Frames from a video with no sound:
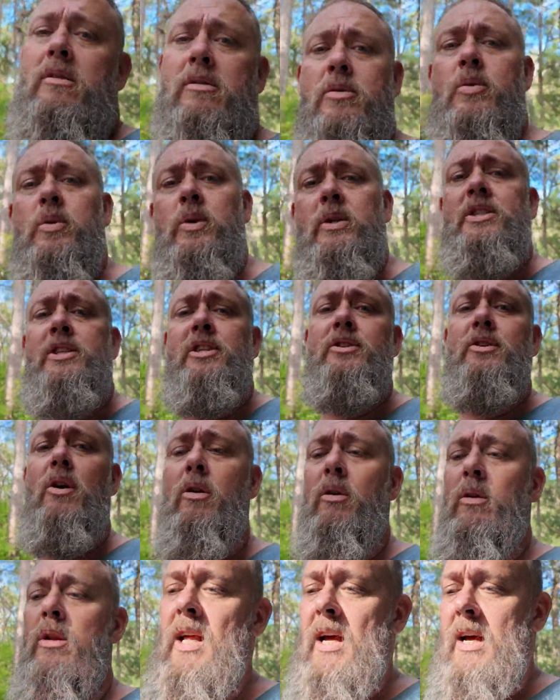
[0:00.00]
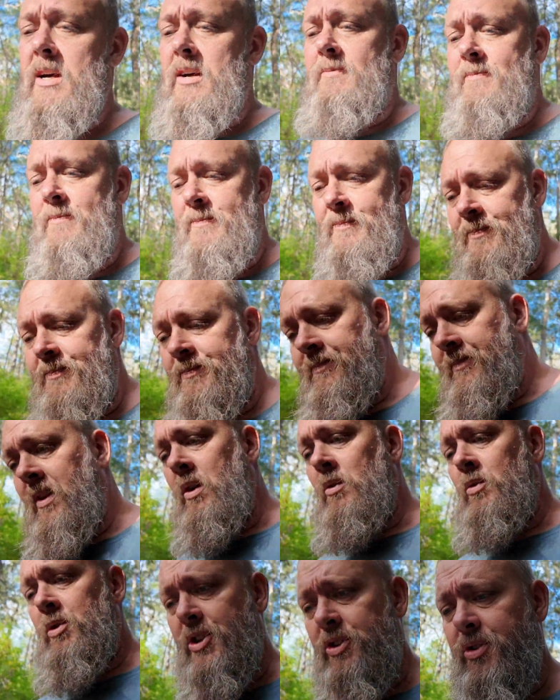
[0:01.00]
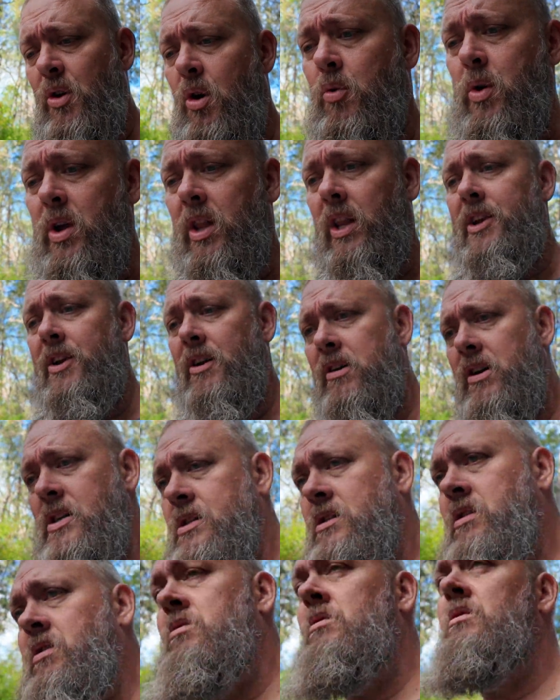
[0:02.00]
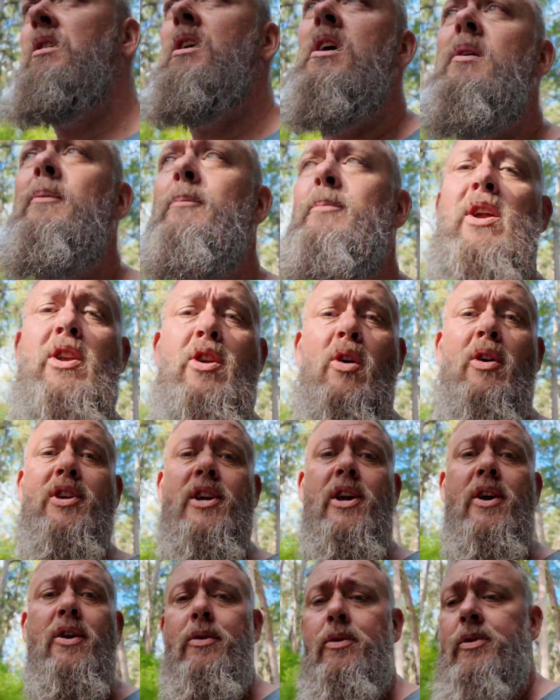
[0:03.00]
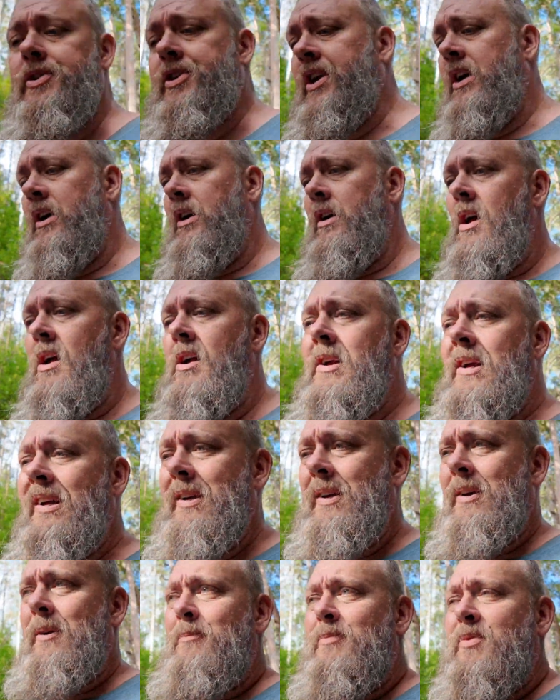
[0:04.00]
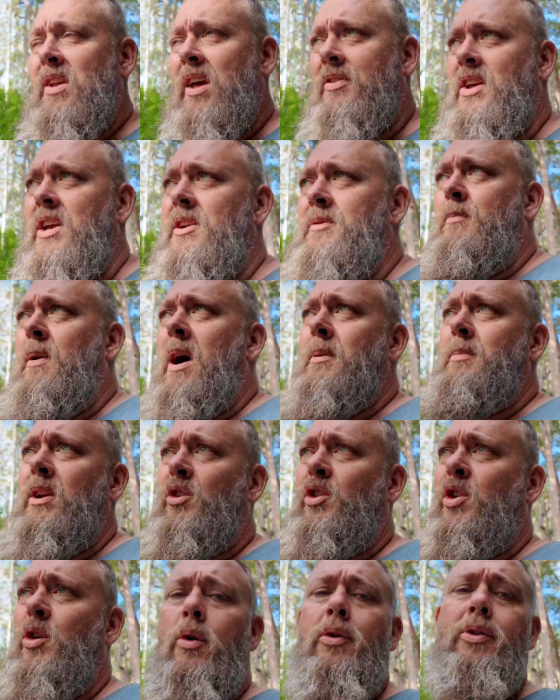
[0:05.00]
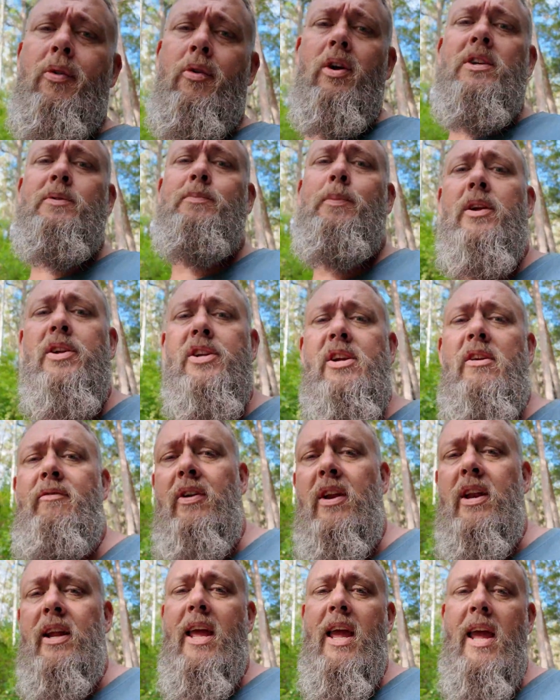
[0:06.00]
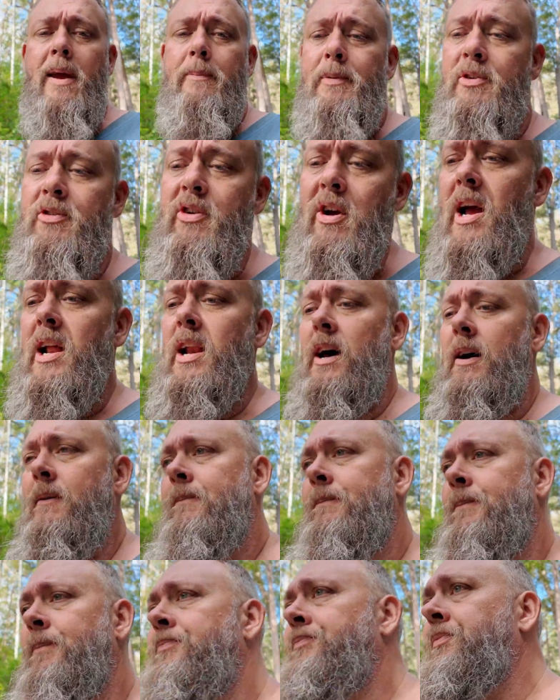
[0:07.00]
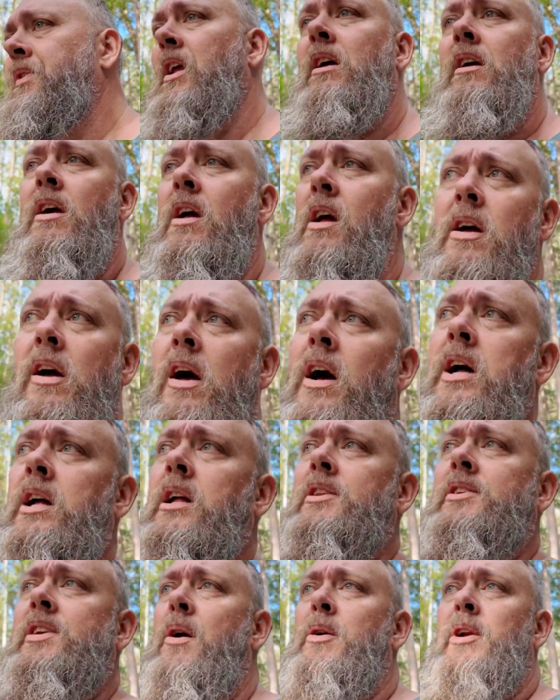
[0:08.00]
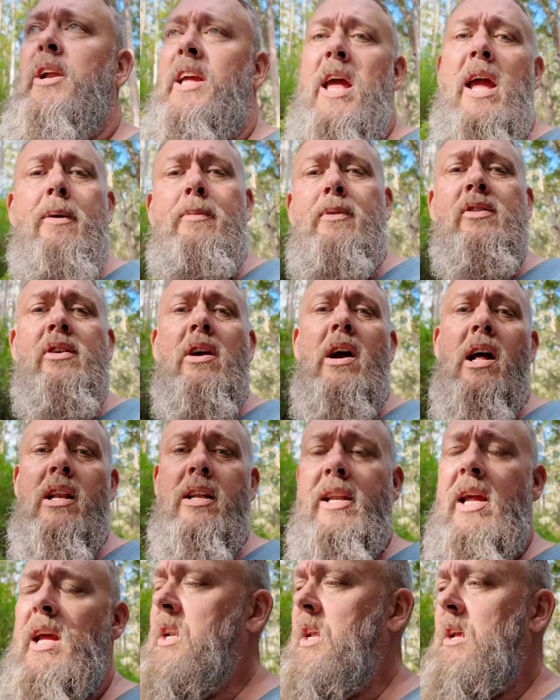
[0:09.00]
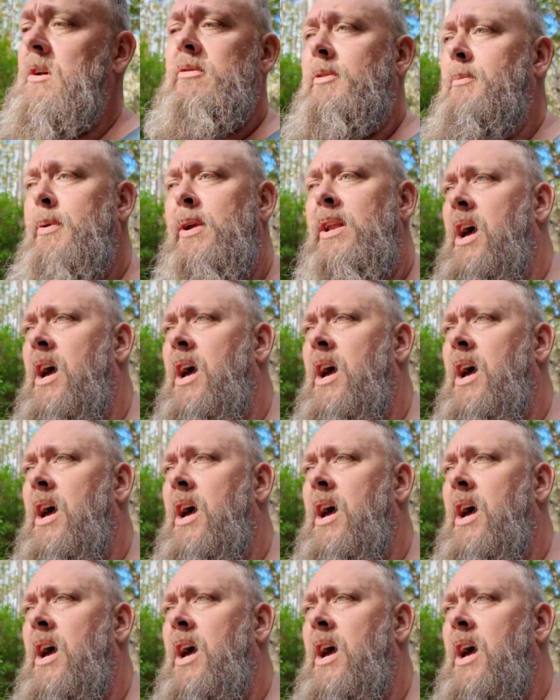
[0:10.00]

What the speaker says: which is all really nice. They're not huge. There's maybe 2 or 3 spots you'd fit a camper trailer. Towing a camper trailer down here would be